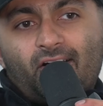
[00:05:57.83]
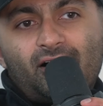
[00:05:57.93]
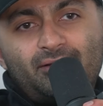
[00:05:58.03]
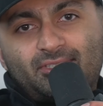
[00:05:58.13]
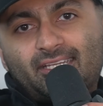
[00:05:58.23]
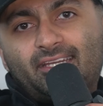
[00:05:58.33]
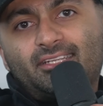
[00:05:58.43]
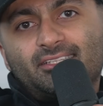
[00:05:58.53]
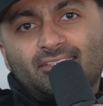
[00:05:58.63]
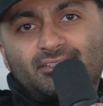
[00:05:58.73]
all I'm
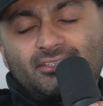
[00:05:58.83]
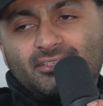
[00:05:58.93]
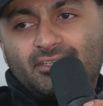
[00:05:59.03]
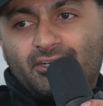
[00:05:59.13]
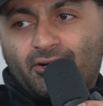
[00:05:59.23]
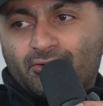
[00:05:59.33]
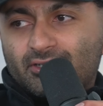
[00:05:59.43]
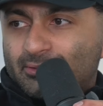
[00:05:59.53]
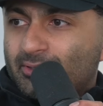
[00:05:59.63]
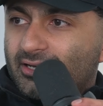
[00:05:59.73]
saying is,
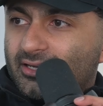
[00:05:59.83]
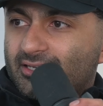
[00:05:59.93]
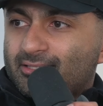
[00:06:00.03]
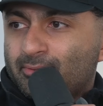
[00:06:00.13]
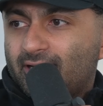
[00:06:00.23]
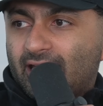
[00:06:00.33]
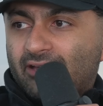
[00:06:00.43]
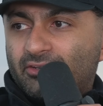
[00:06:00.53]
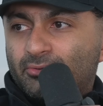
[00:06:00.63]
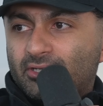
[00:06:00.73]
it's been a
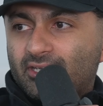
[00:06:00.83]
heavy